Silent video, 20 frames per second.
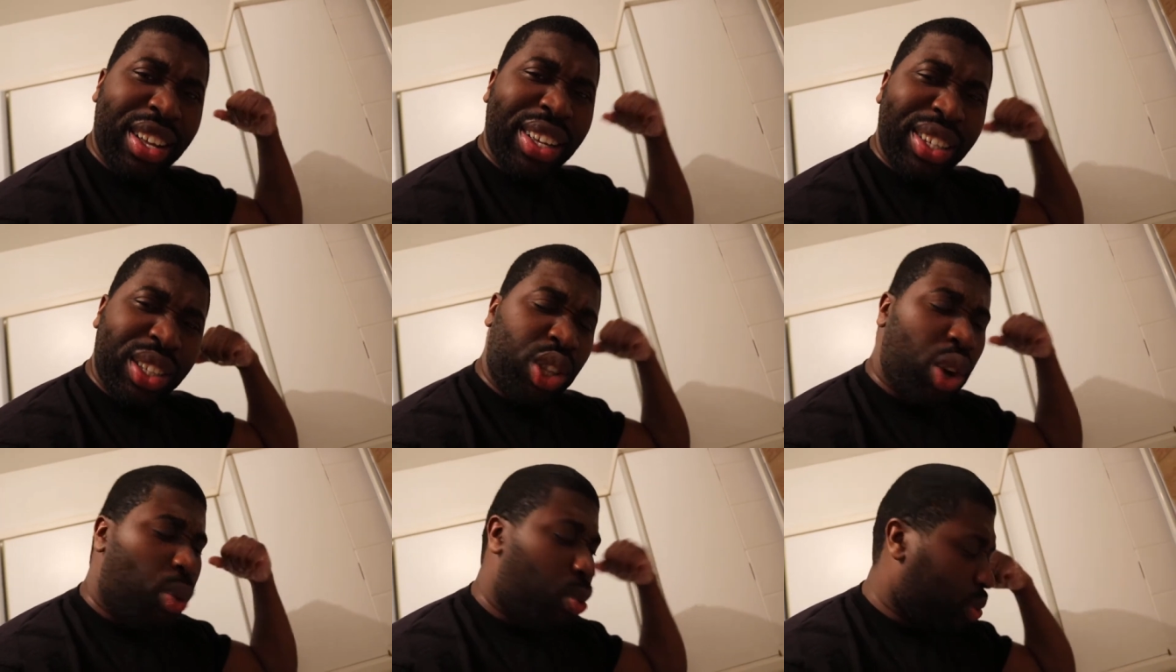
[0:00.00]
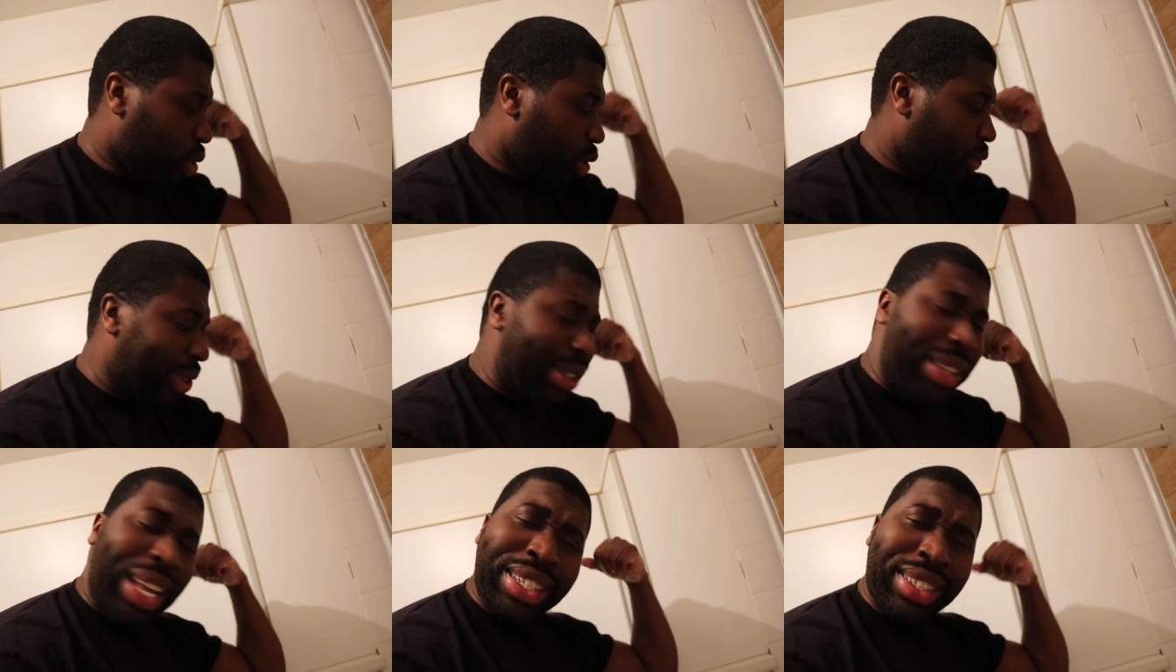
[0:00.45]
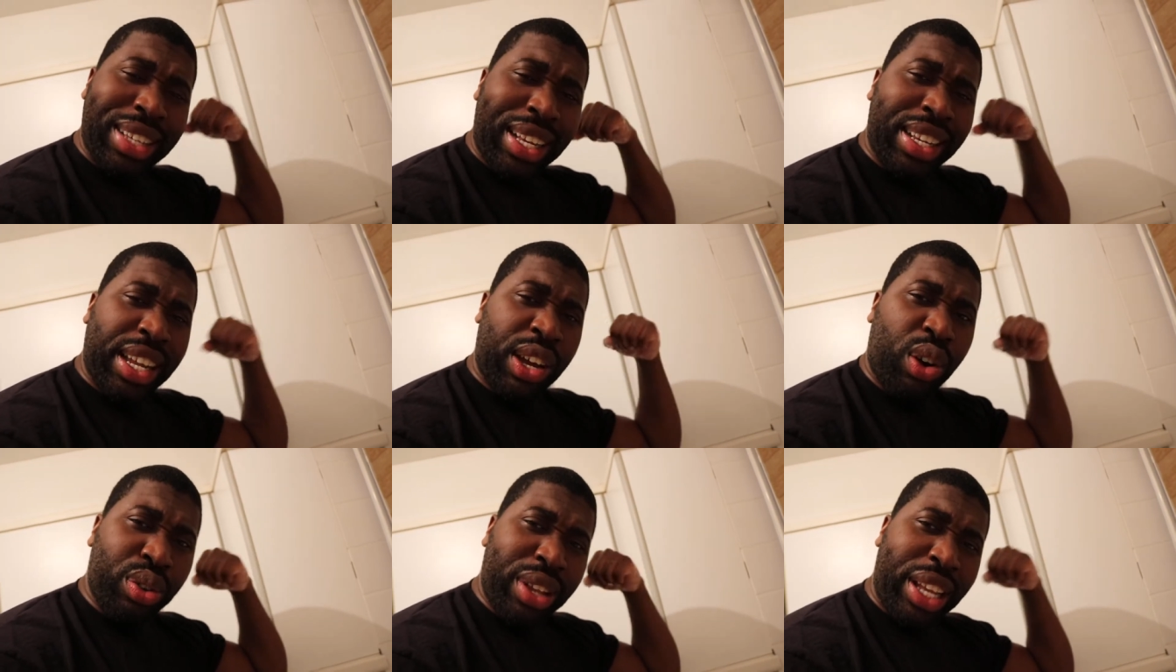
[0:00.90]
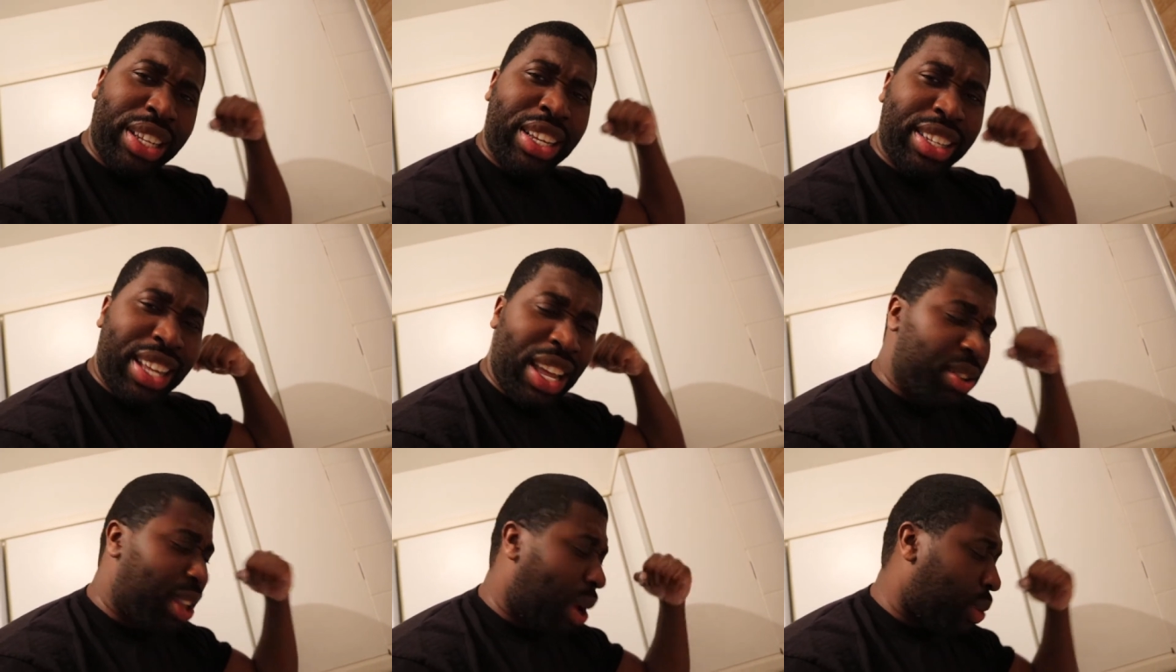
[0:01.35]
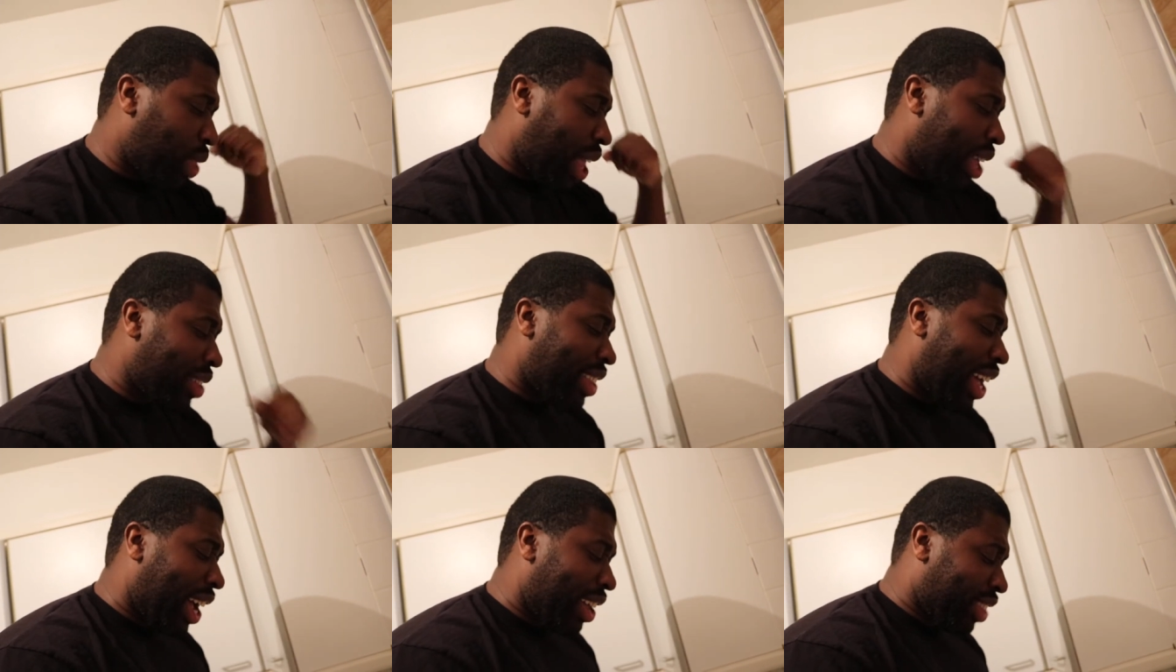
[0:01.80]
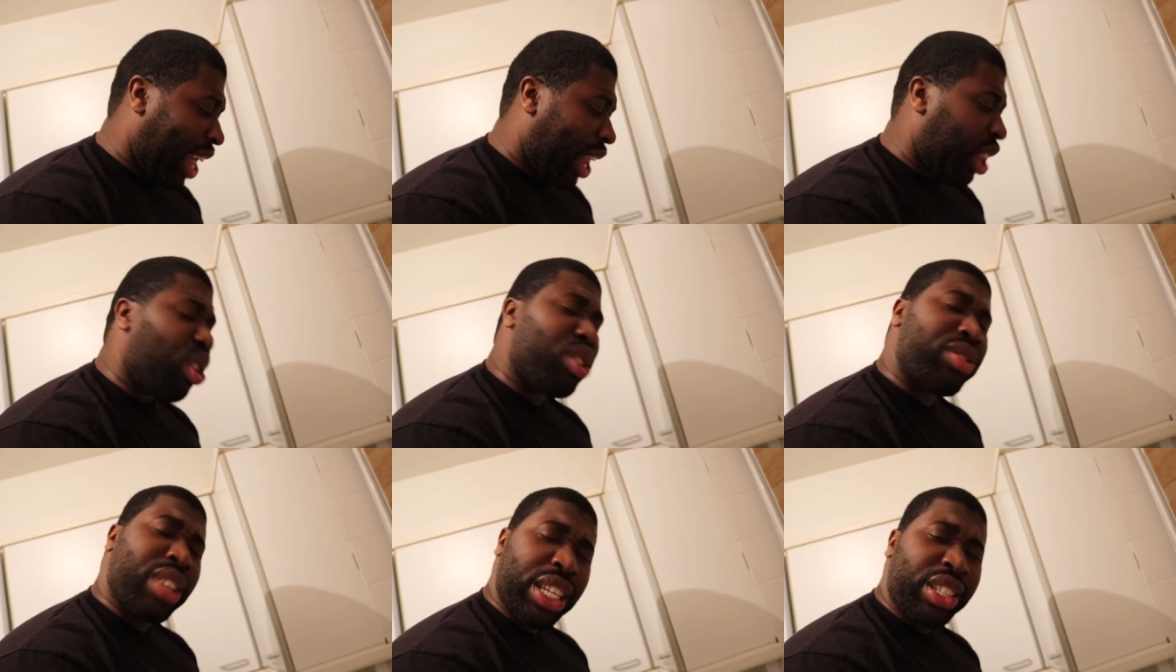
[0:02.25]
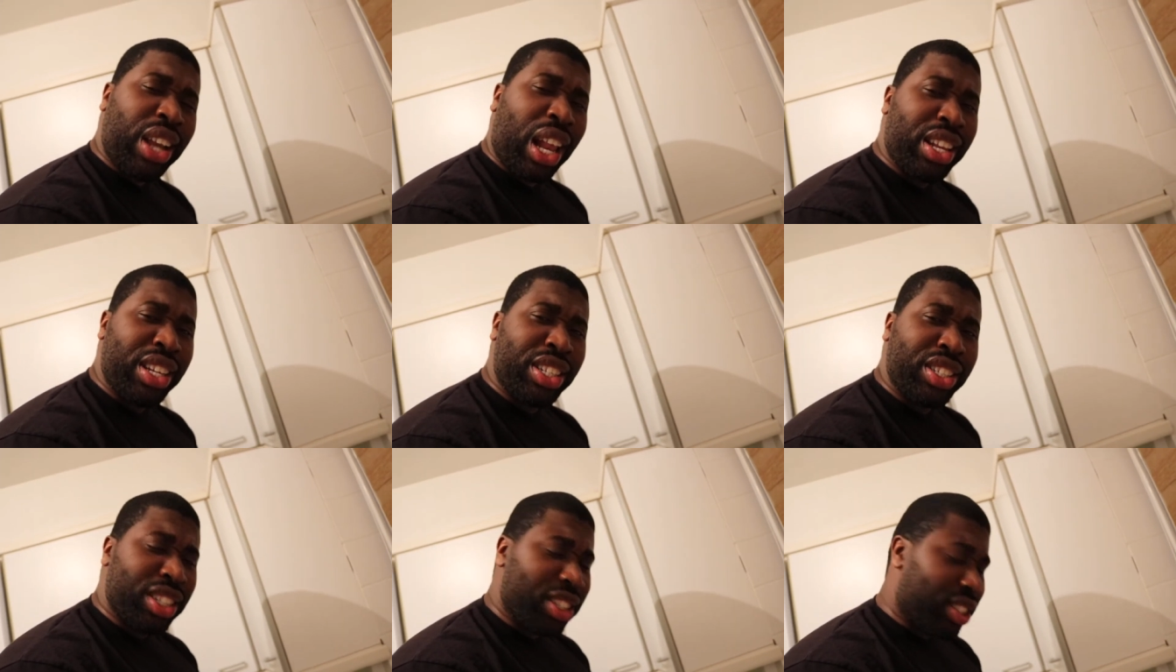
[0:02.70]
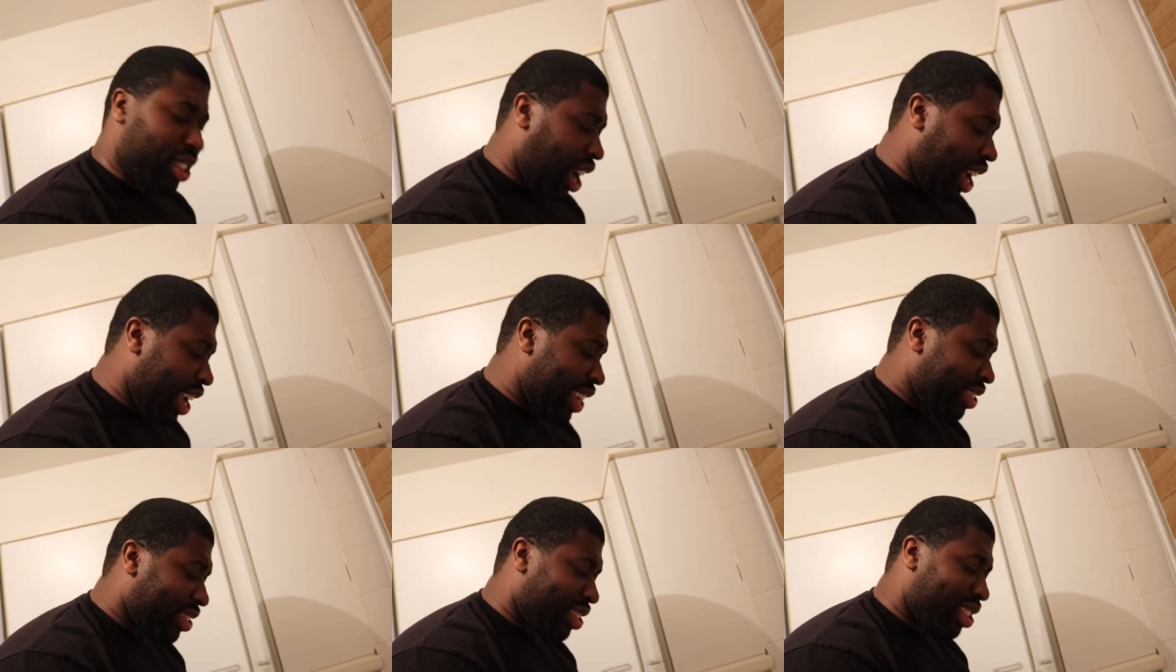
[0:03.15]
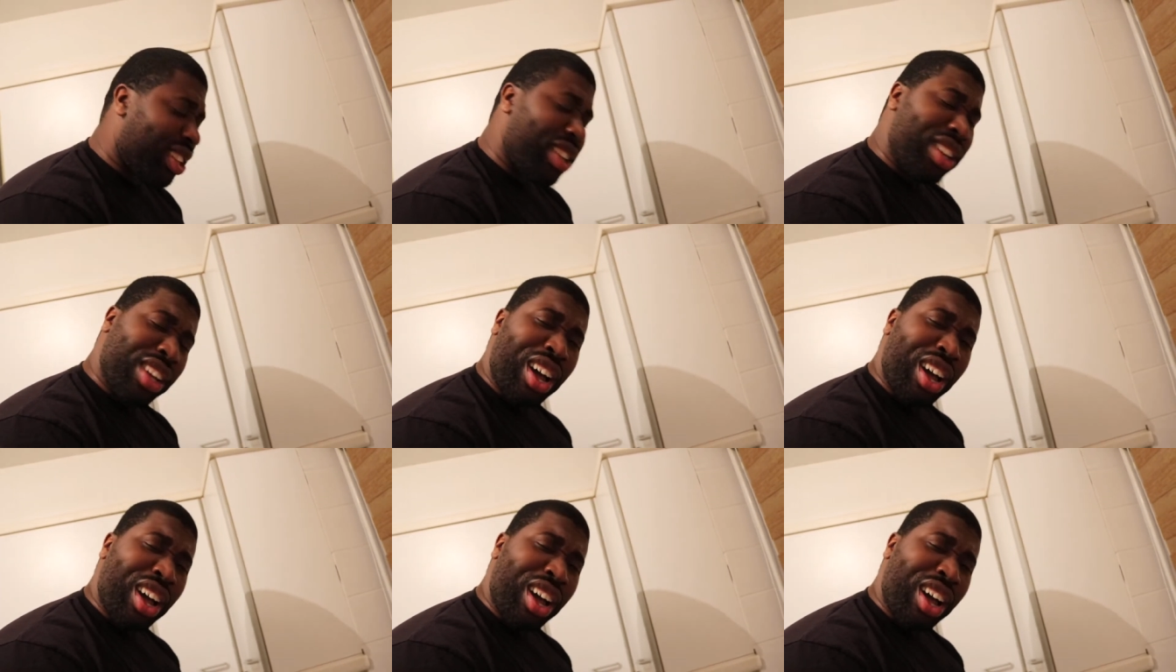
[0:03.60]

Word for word: Don't do it for dads out there. All that lost their challenges, guys.